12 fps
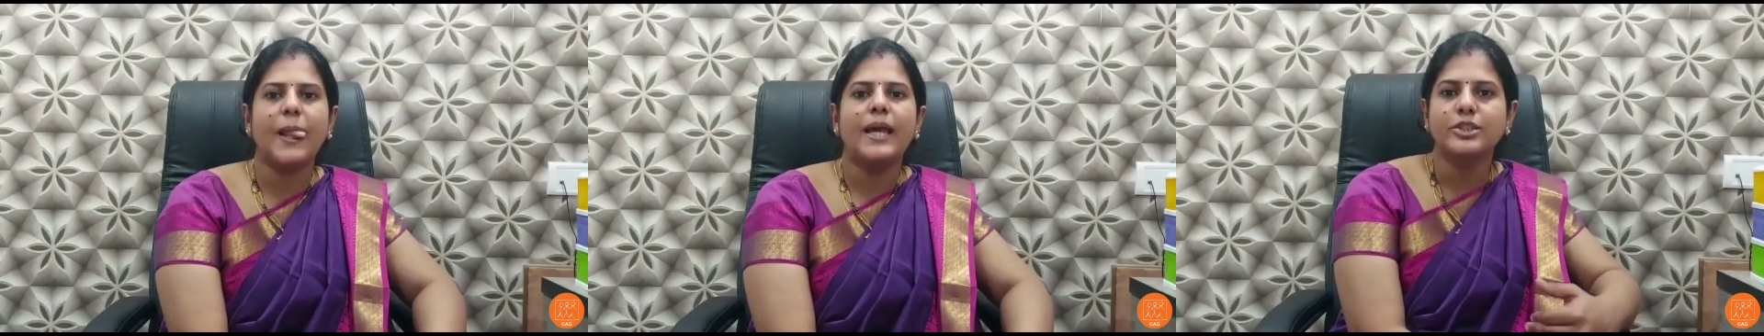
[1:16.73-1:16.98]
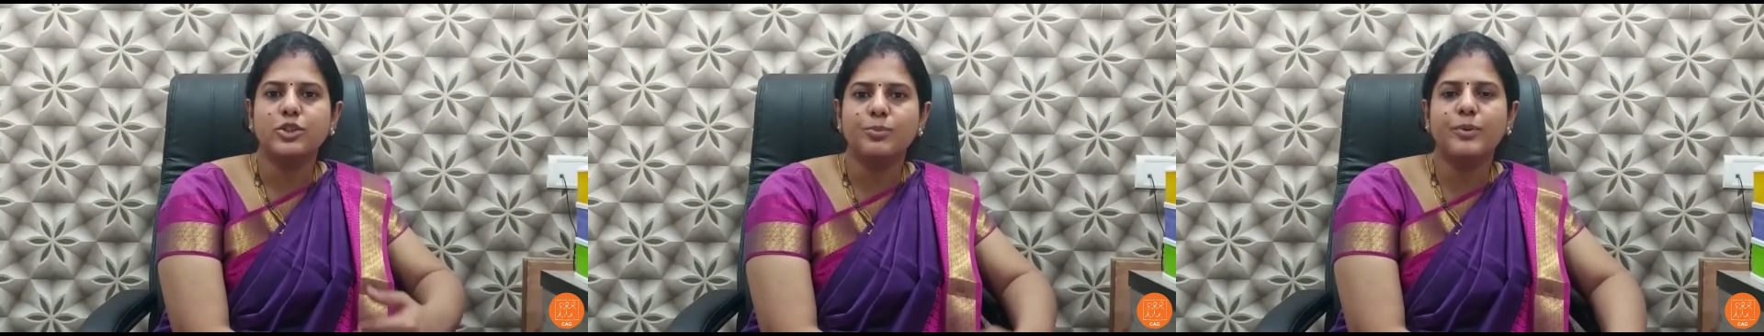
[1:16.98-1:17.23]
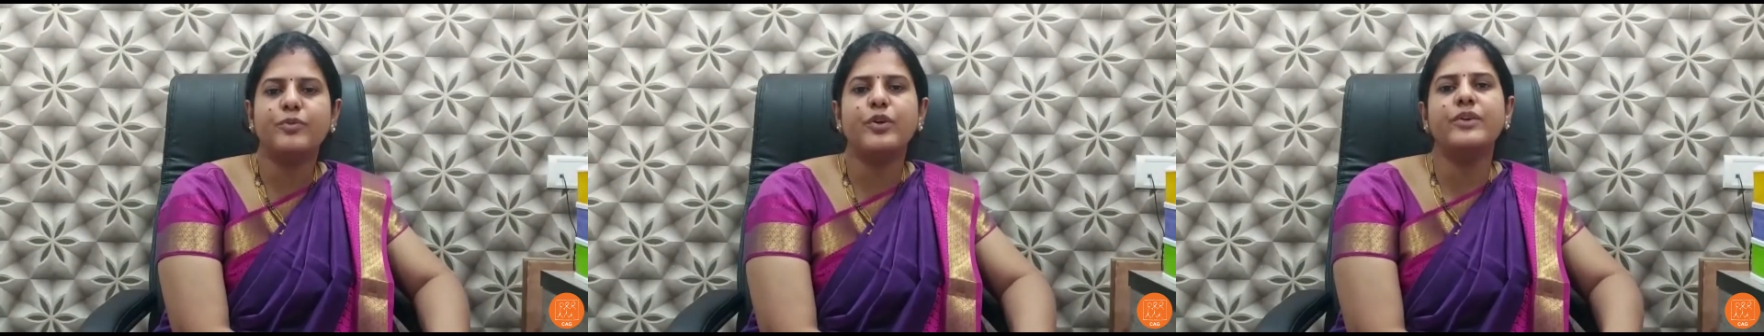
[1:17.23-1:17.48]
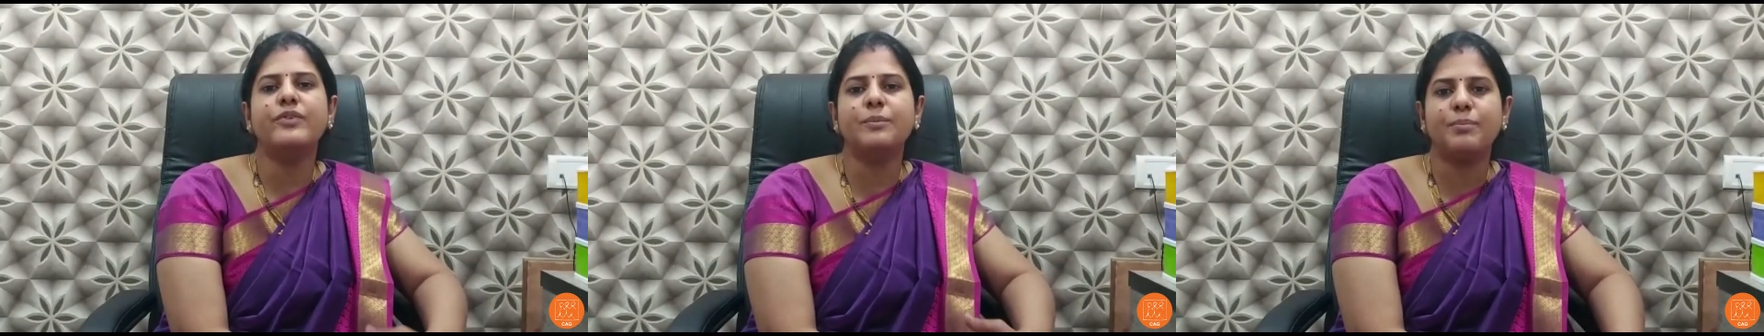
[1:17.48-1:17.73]
So before
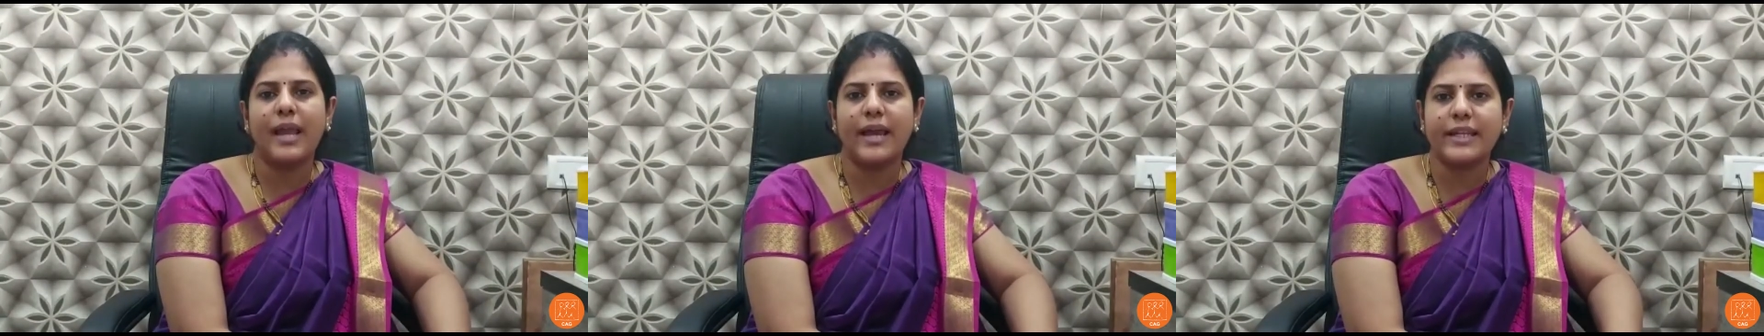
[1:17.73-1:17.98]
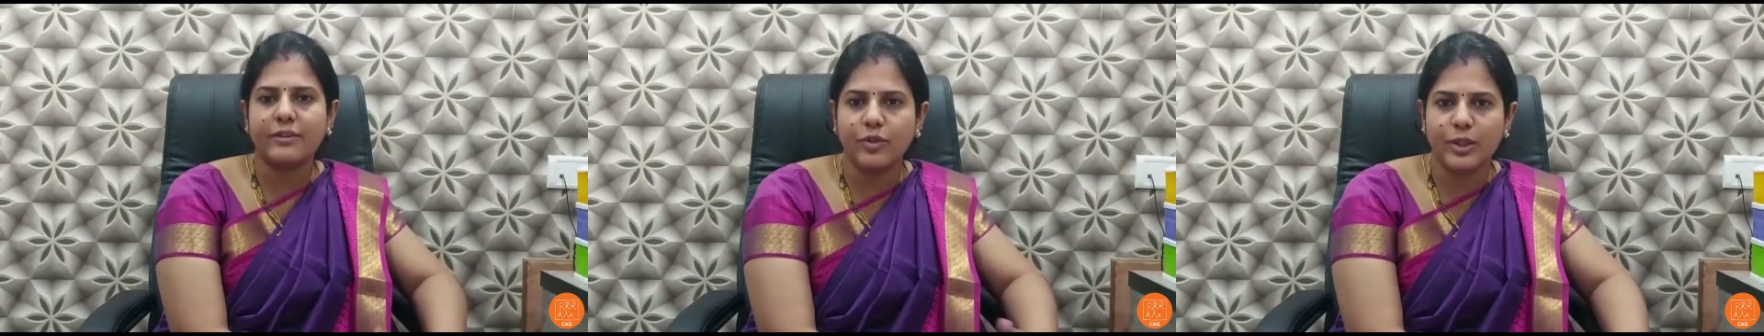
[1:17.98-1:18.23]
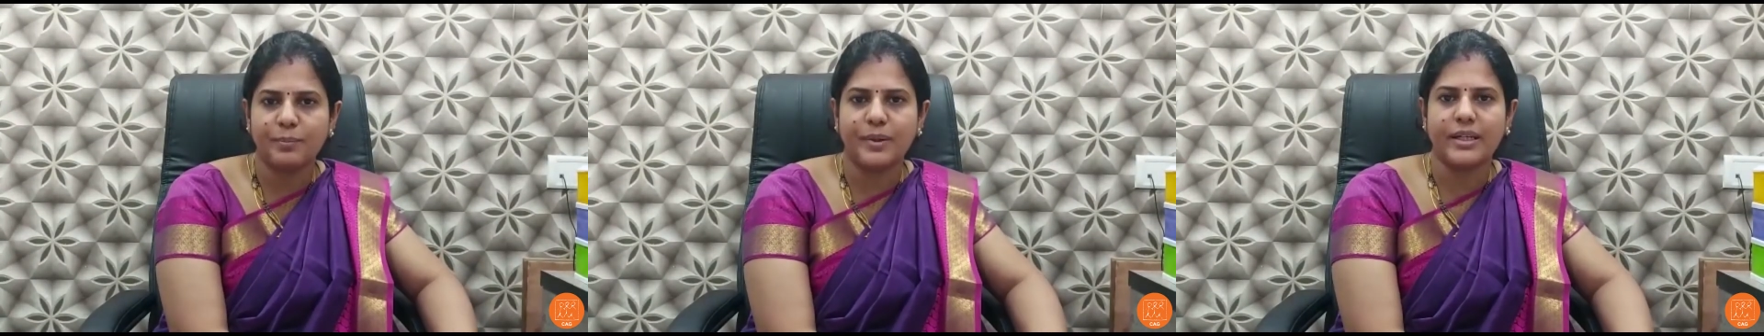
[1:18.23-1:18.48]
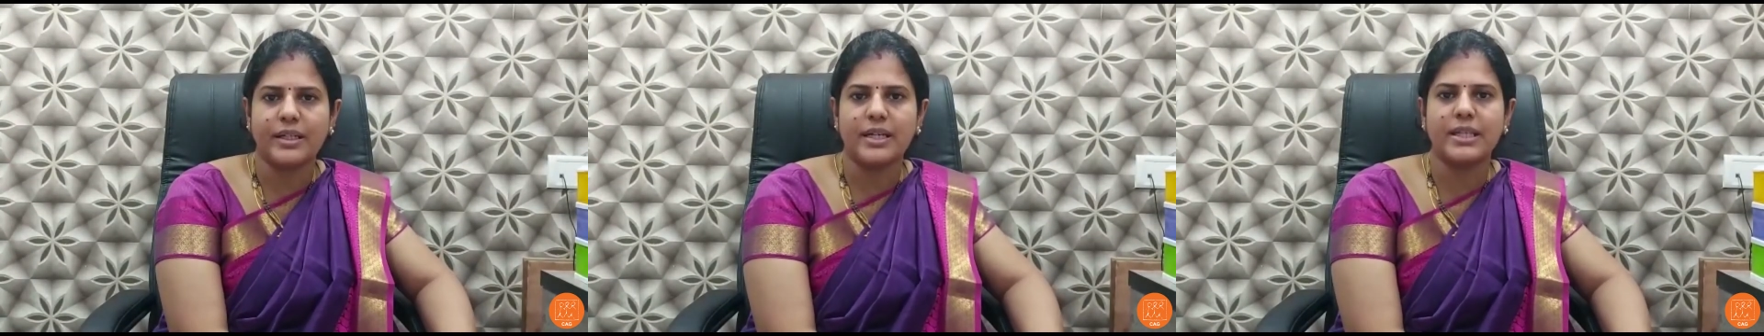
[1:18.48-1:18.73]
even planning for a
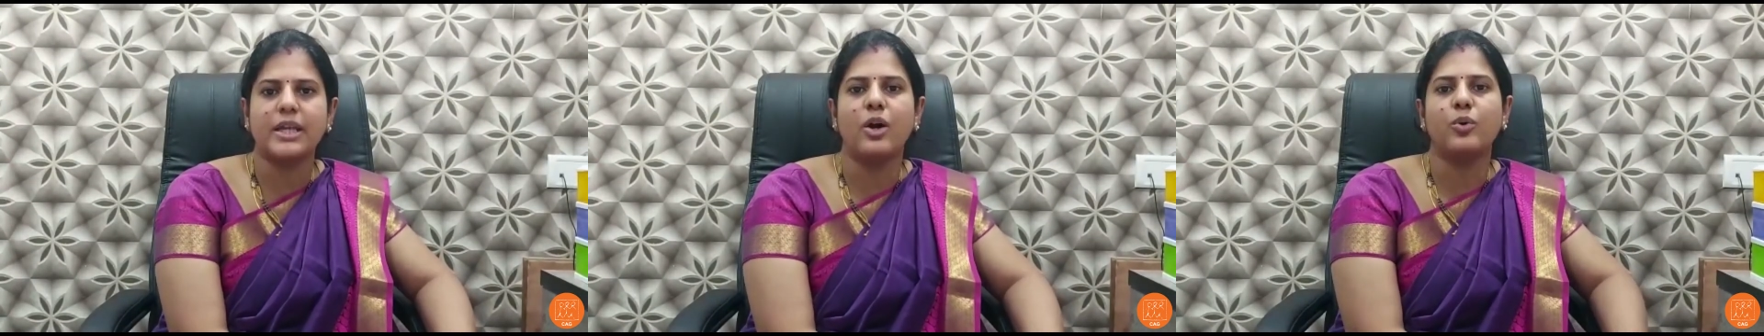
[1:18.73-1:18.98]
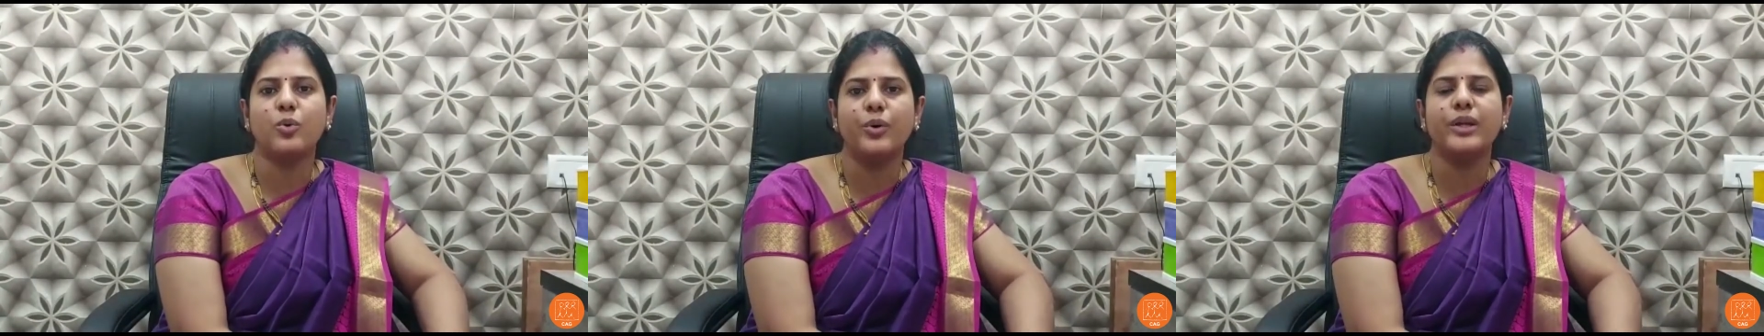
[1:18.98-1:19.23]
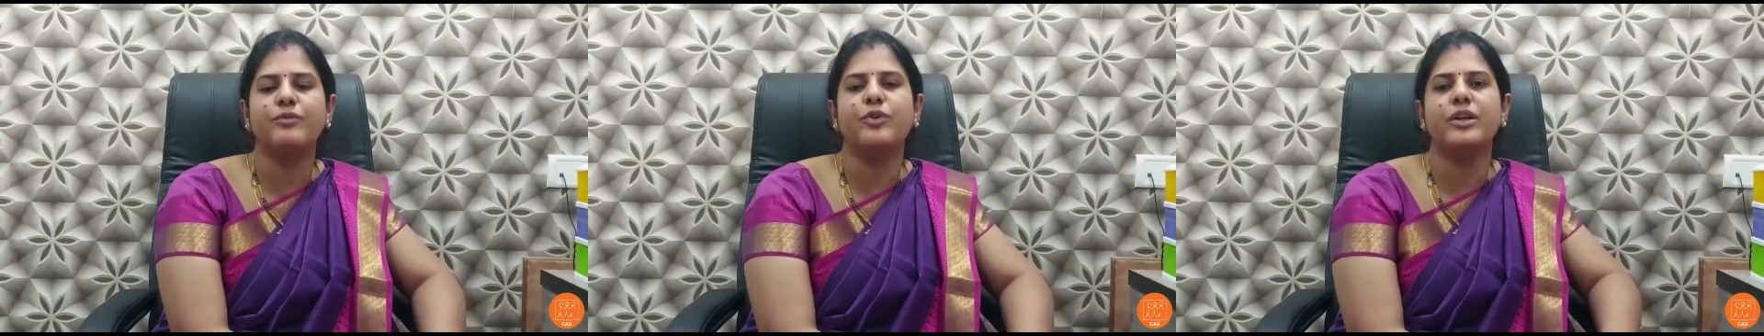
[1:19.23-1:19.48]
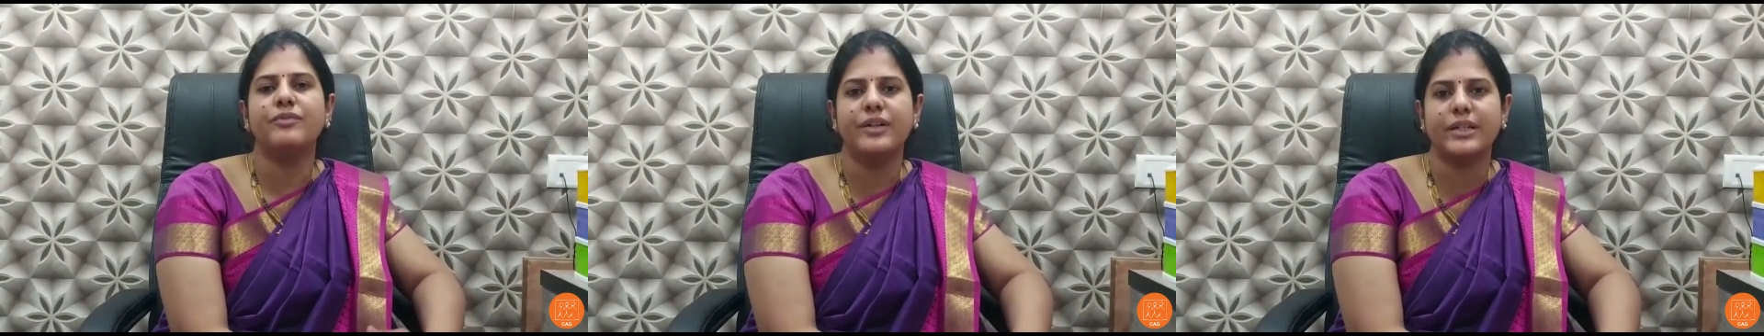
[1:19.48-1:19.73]
pregnancy or going for a
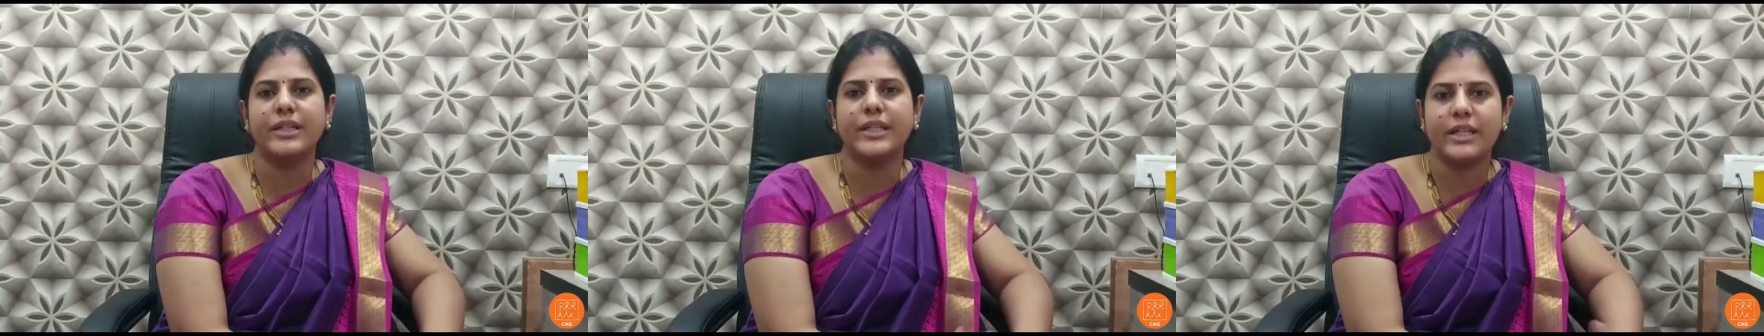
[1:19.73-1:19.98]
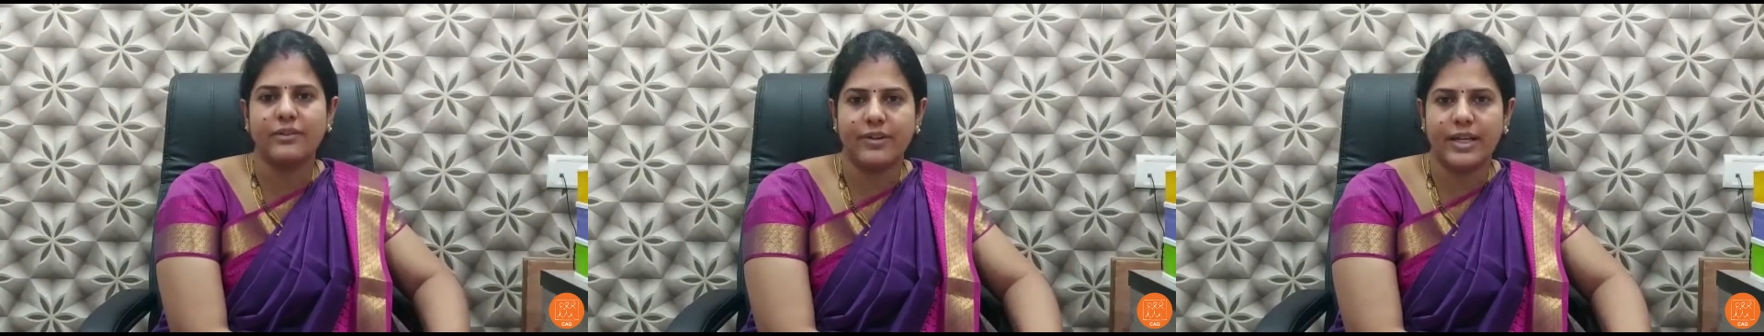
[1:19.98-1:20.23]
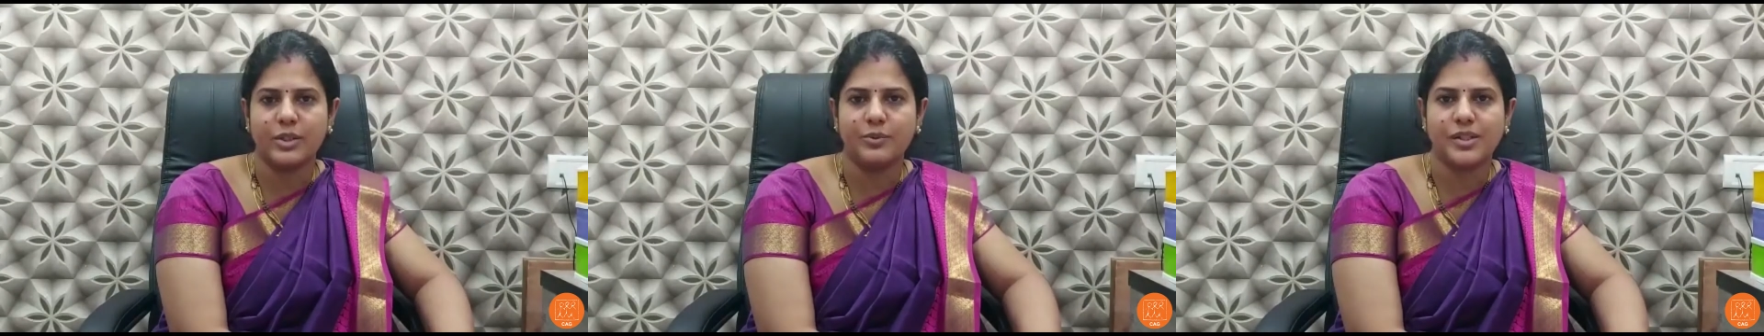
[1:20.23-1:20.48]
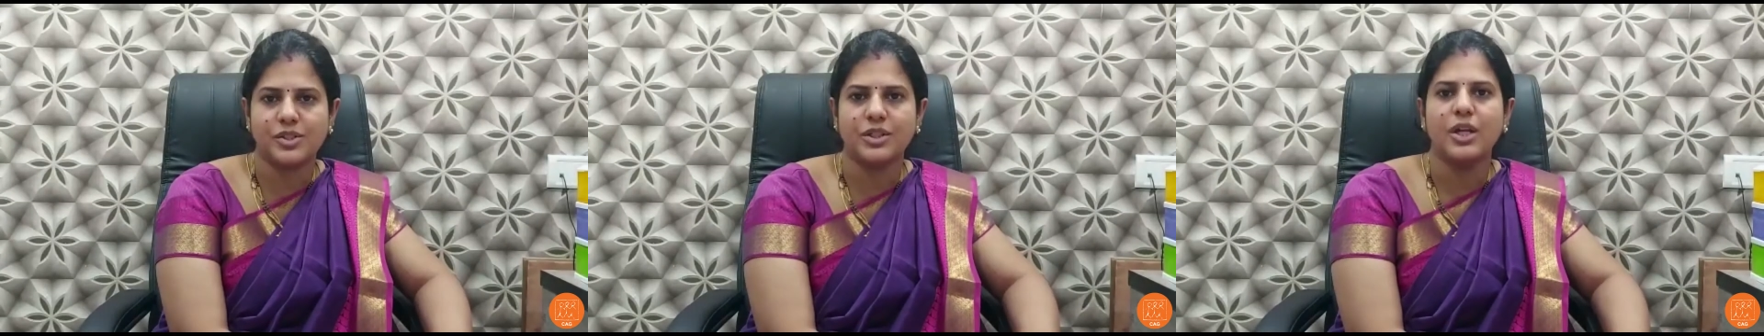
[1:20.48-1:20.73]
fertility
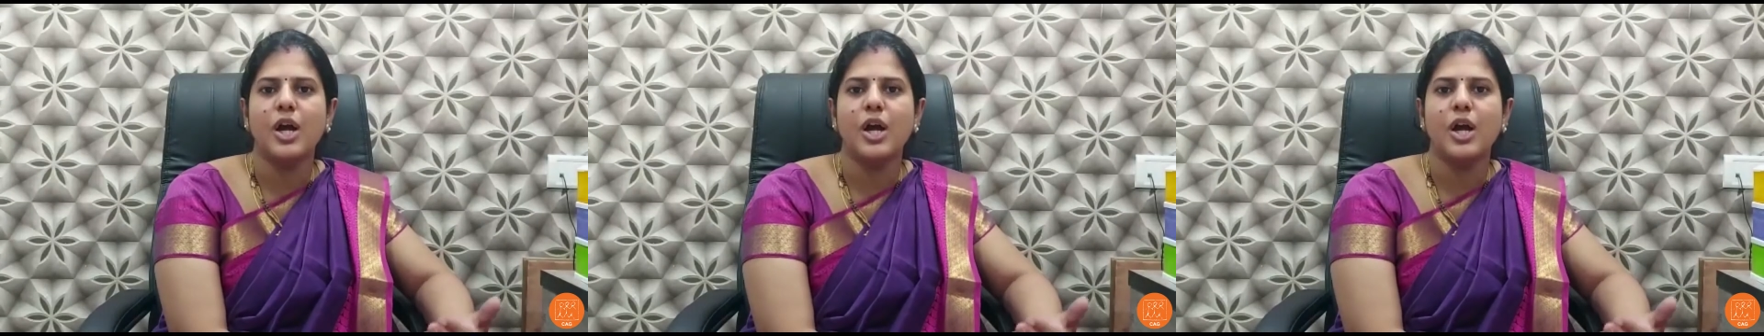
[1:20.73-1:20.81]
evaluation,